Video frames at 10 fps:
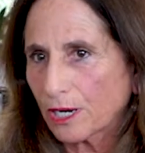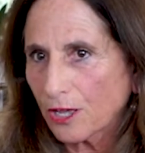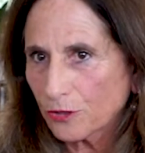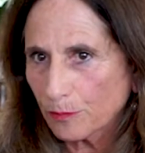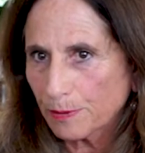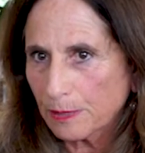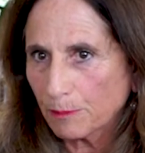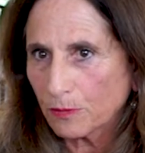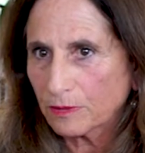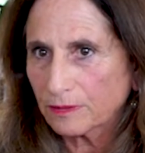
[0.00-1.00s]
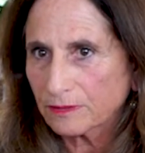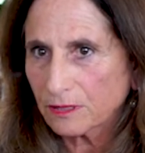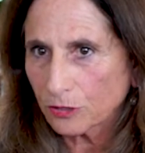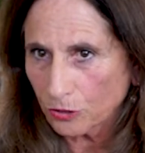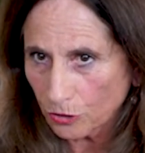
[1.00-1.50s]
other people
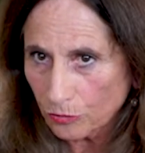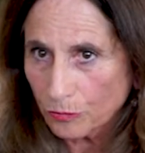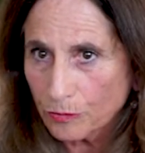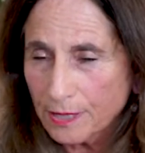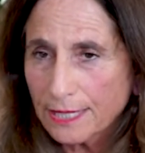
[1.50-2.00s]
to do